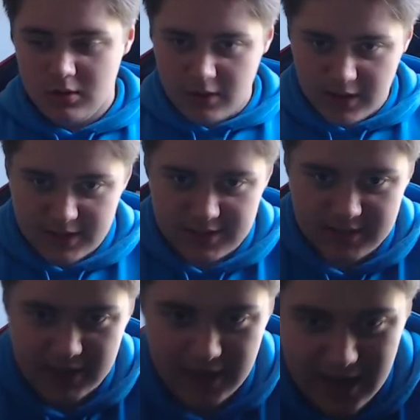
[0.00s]
I guess it's
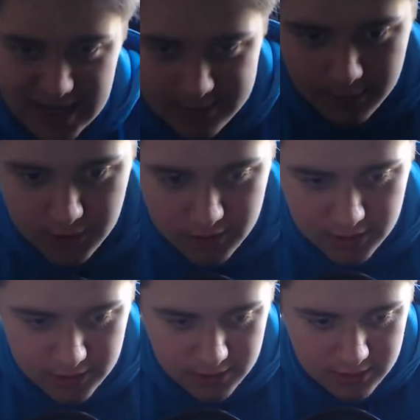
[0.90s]
the clasp. I'm
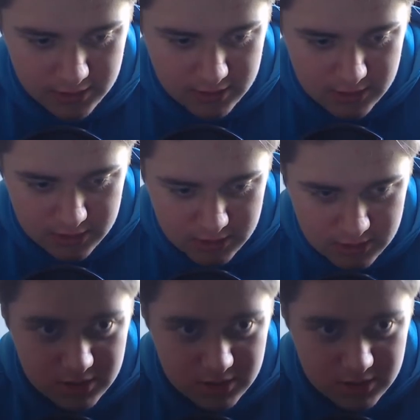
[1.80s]
gonna just...